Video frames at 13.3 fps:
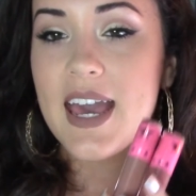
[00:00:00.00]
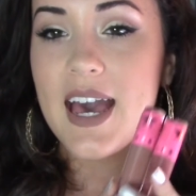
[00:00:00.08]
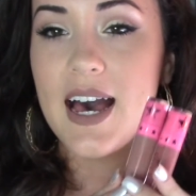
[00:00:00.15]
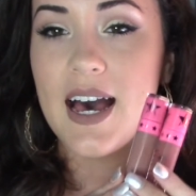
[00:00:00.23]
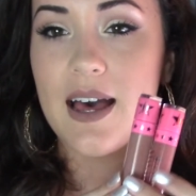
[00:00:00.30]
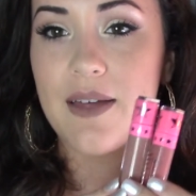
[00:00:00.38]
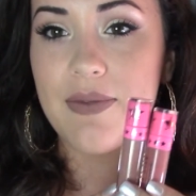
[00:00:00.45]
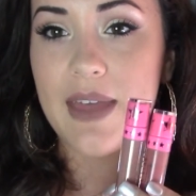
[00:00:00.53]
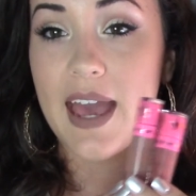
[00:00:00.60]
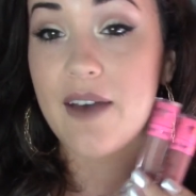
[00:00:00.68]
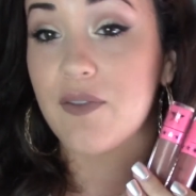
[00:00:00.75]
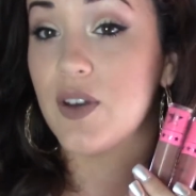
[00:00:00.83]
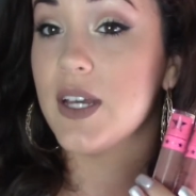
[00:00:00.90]
They
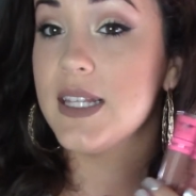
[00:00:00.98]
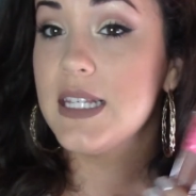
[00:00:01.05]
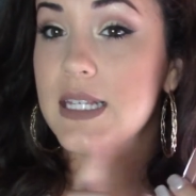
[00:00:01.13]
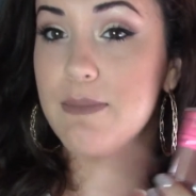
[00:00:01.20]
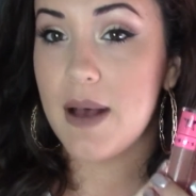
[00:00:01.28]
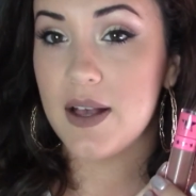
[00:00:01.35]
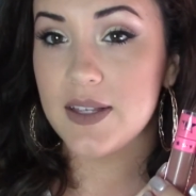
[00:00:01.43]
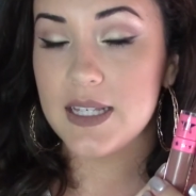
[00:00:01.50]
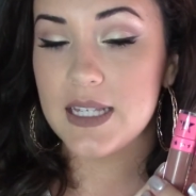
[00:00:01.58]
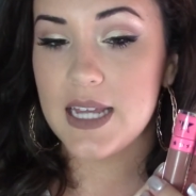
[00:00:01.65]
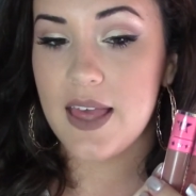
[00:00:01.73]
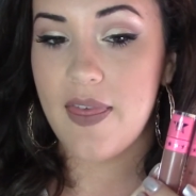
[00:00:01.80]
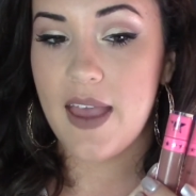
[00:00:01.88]
have good
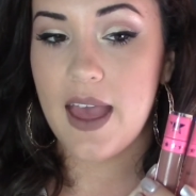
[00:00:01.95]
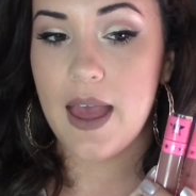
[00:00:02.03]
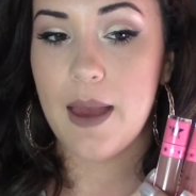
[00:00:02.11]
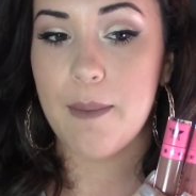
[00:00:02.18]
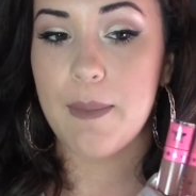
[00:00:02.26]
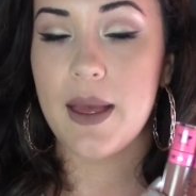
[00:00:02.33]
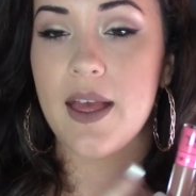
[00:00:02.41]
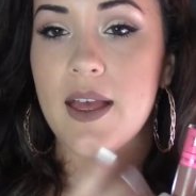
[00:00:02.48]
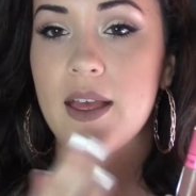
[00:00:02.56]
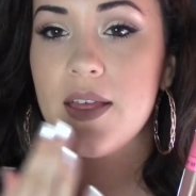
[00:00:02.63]
smells to them.